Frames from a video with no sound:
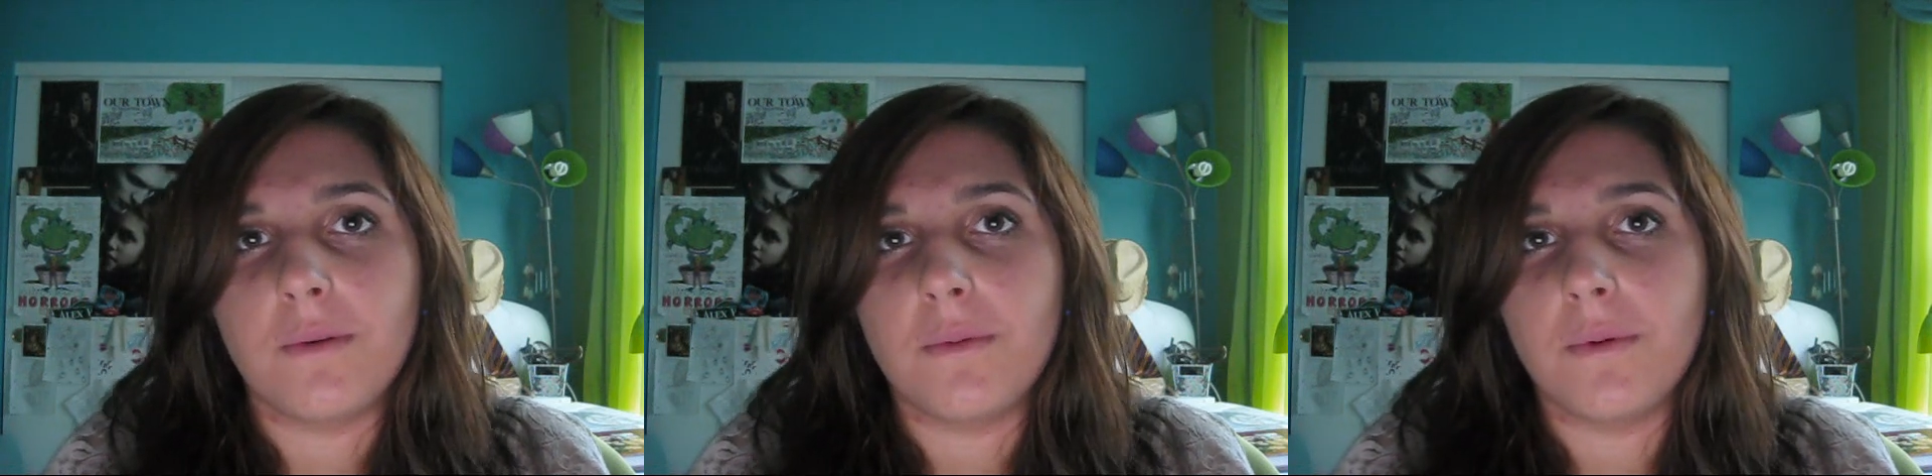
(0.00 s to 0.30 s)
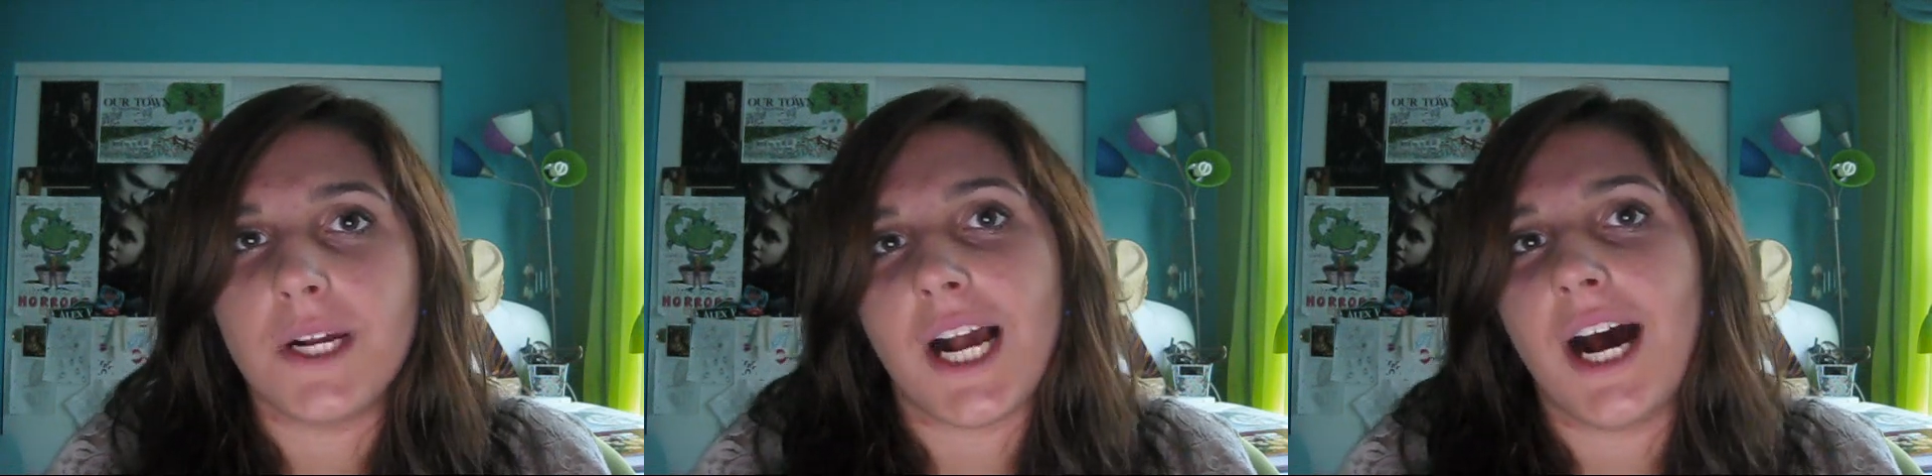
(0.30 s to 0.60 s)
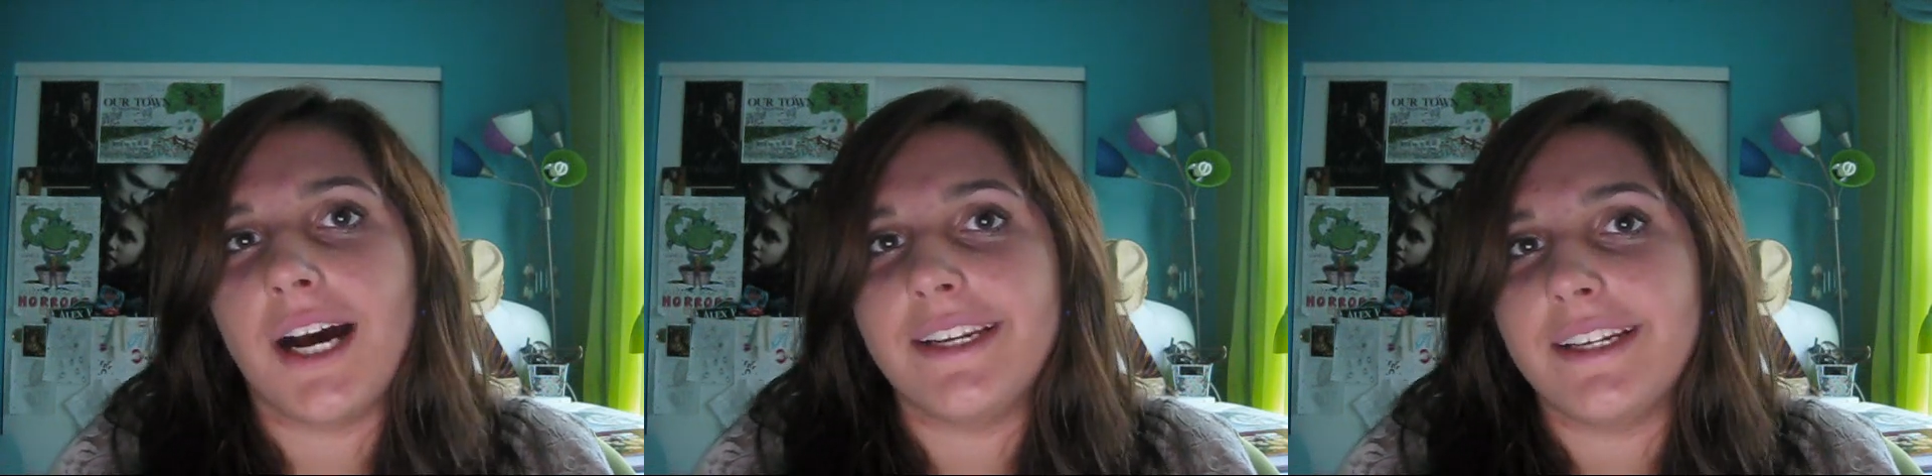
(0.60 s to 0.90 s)

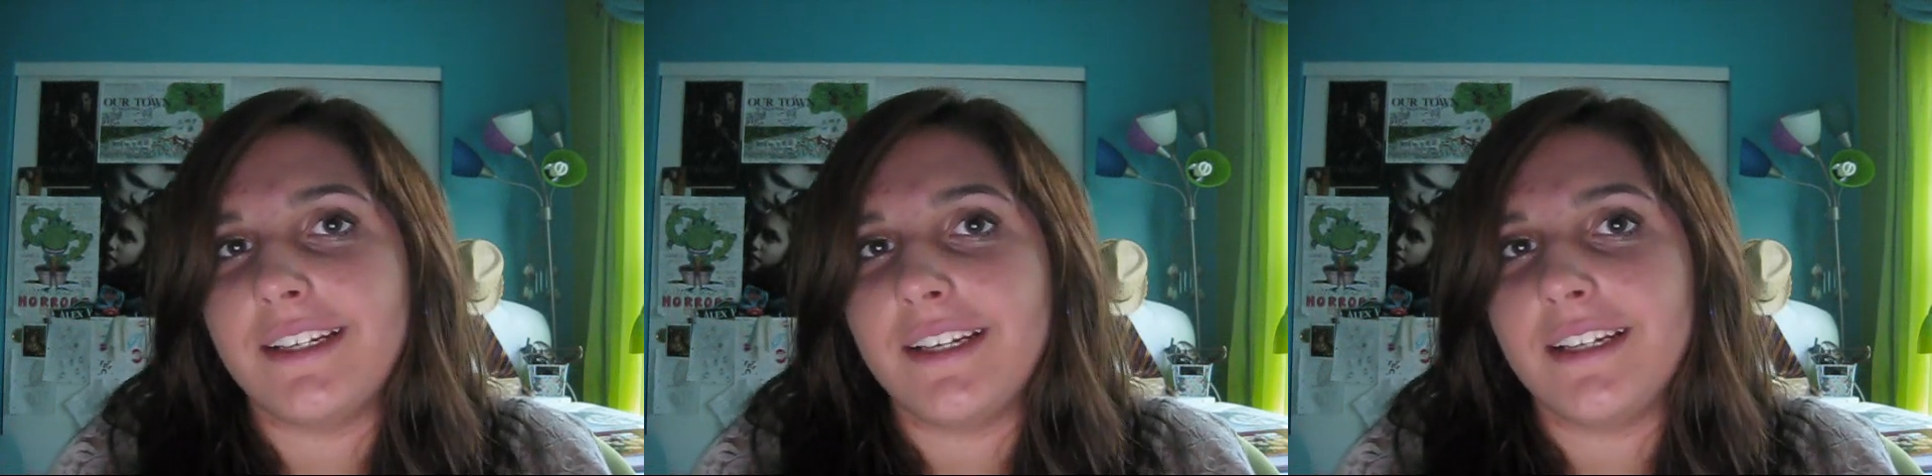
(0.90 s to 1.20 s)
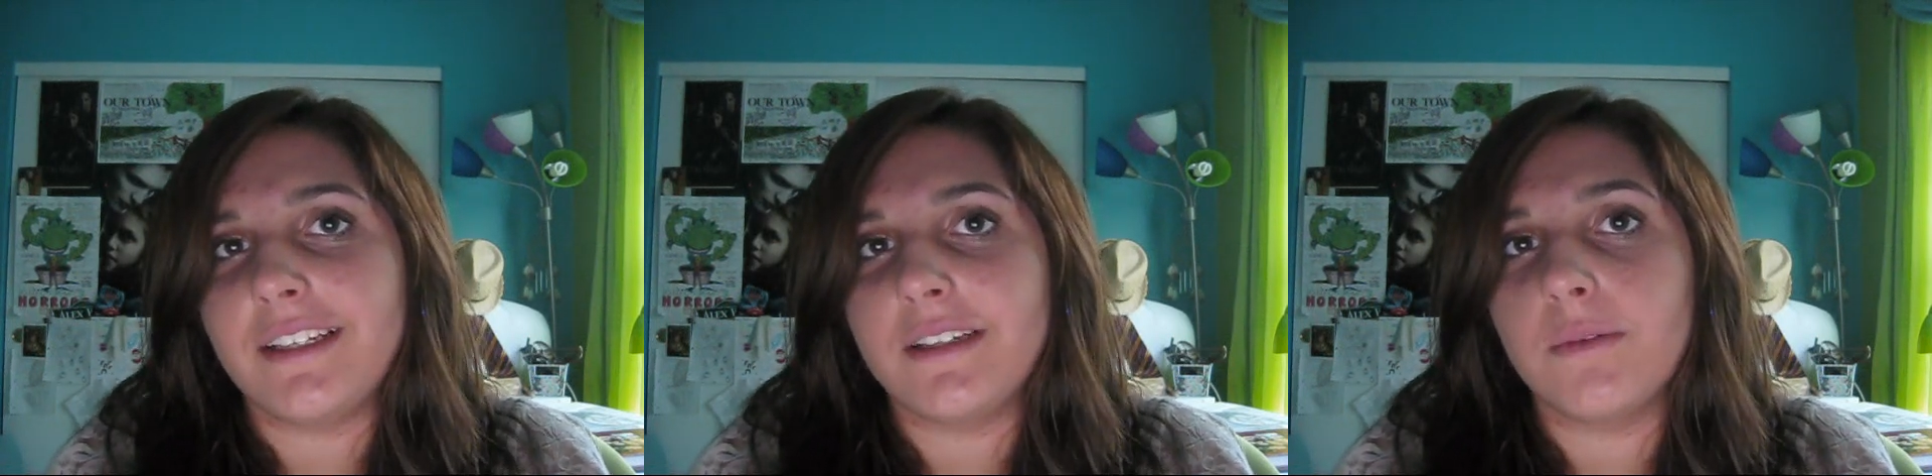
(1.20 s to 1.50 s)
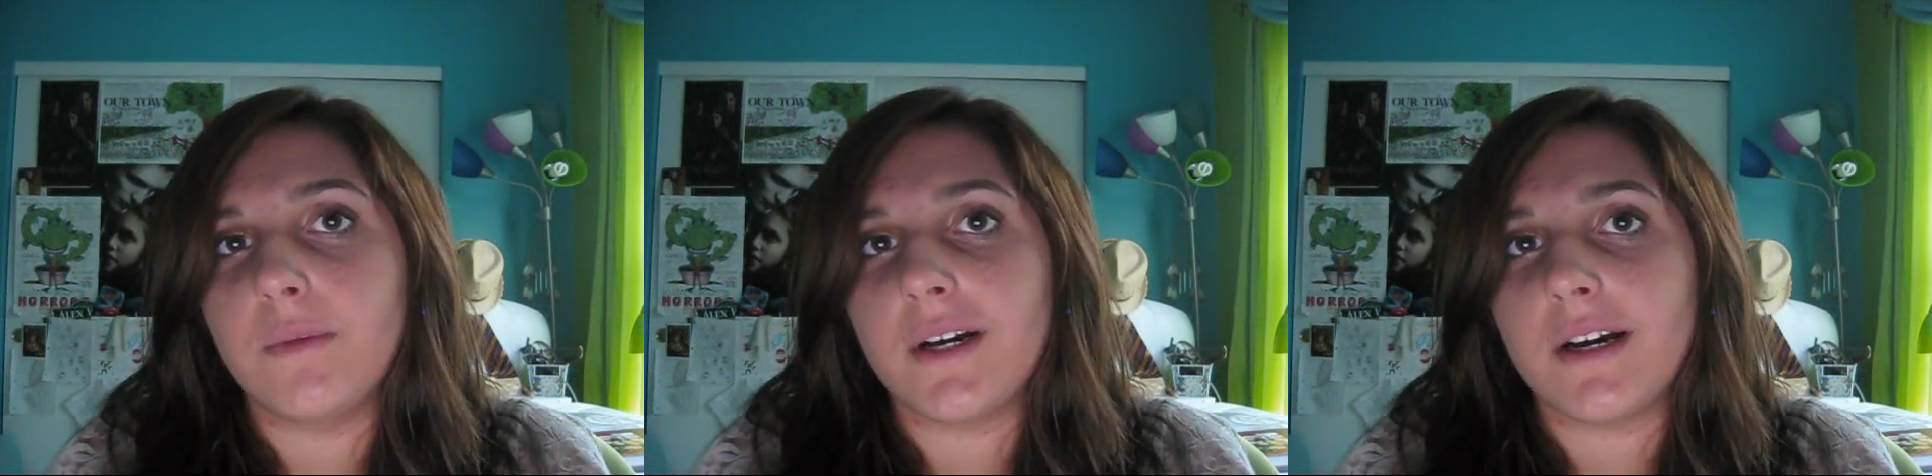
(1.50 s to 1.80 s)

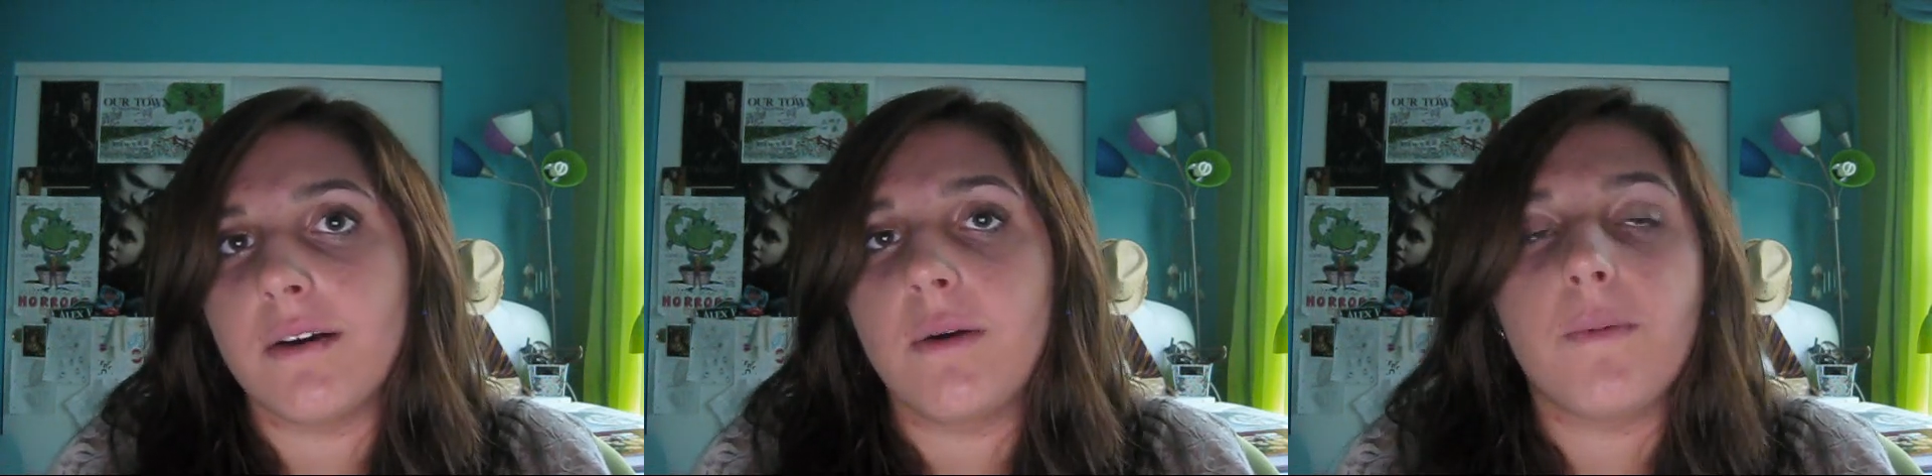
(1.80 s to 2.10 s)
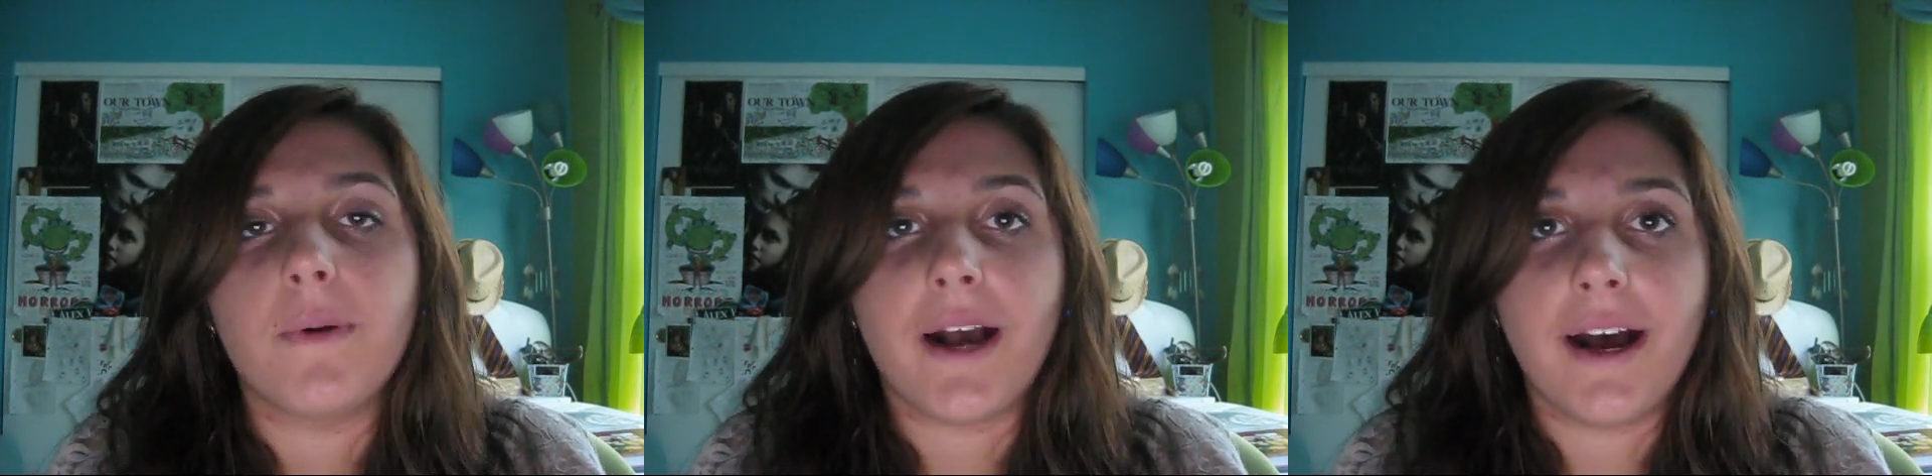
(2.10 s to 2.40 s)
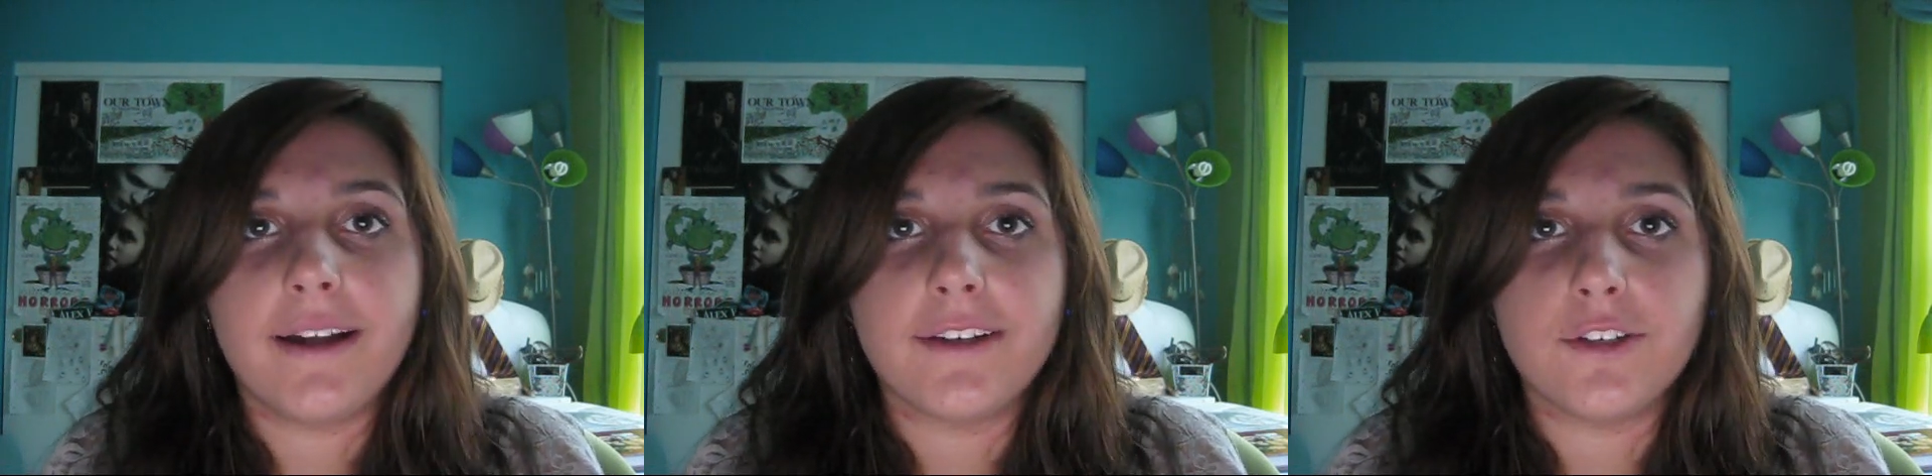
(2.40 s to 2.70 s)
Wakanda